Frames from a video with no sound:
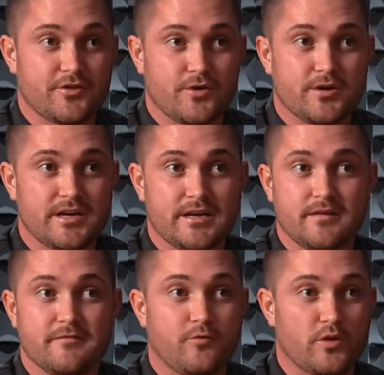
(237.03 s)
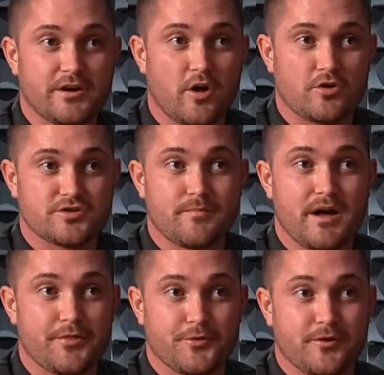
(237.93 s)
$30, $40 a
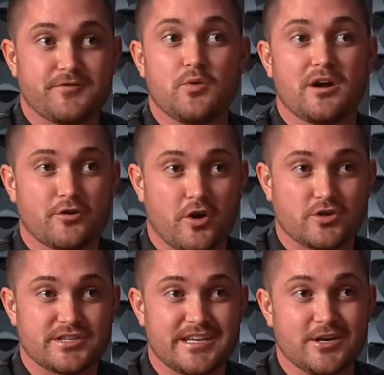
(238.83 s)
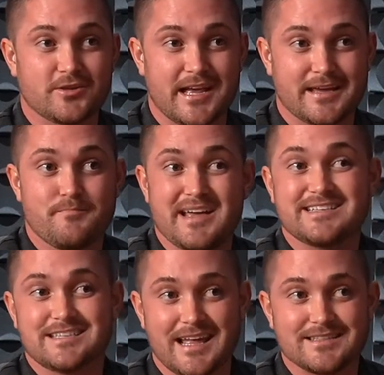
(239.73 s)
month or a few $100s a year like makes
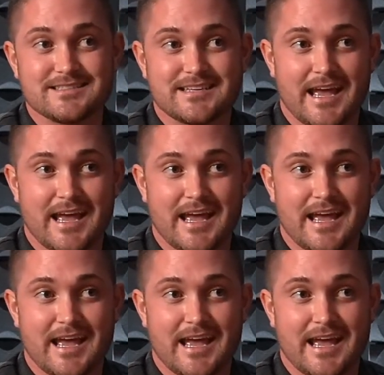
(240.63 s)
sense.